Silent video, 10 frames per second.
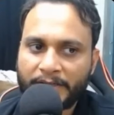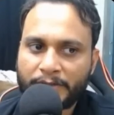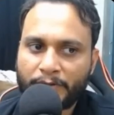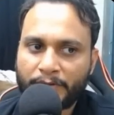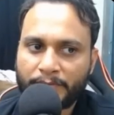
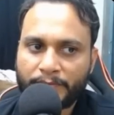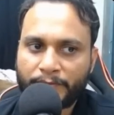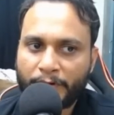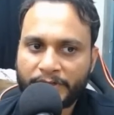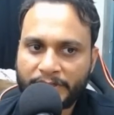So
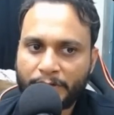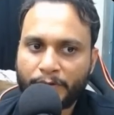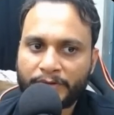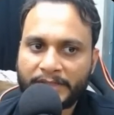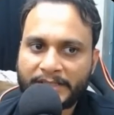for
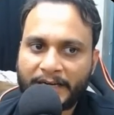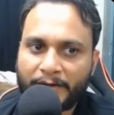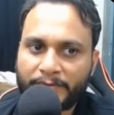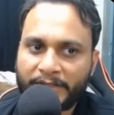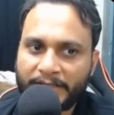0, the start
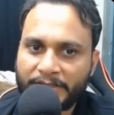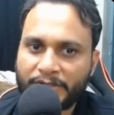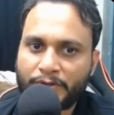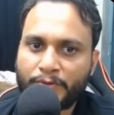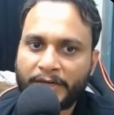of the range
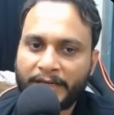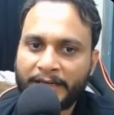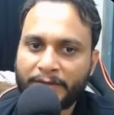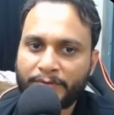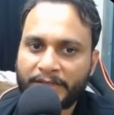is 2 and
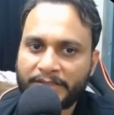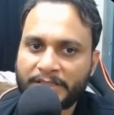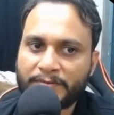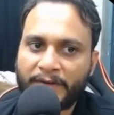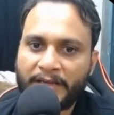end of the range
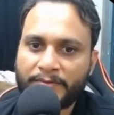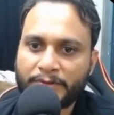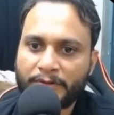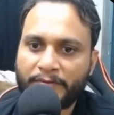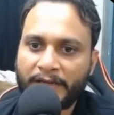is 5.
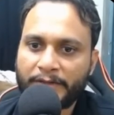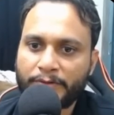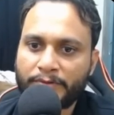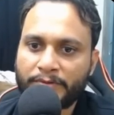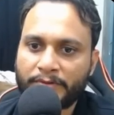So the
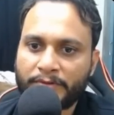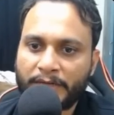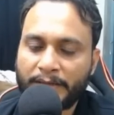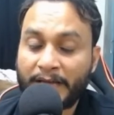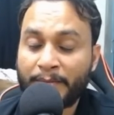value,
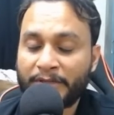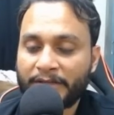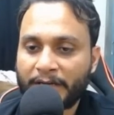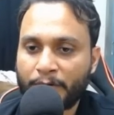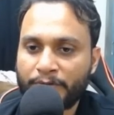
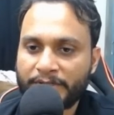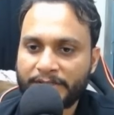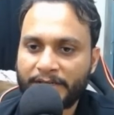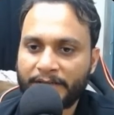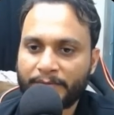the count is
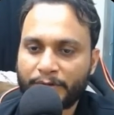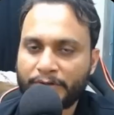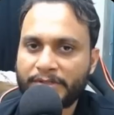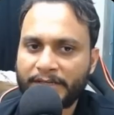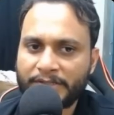3,
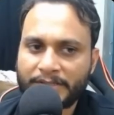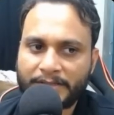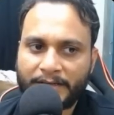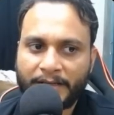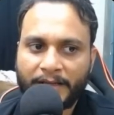because the range is
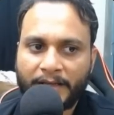3.